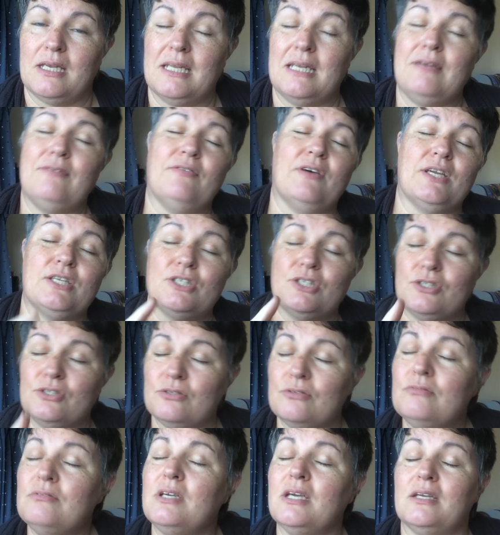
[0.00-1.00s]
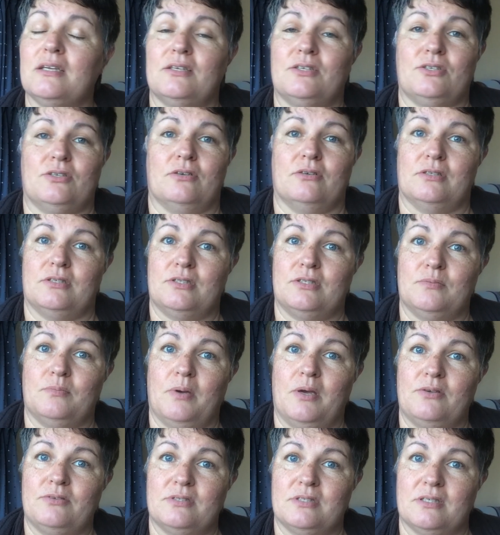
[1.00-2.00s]
And if I do get a chance to
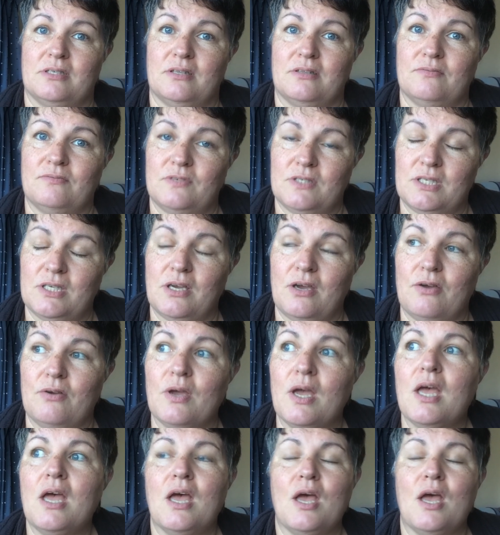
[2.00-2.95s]
post another video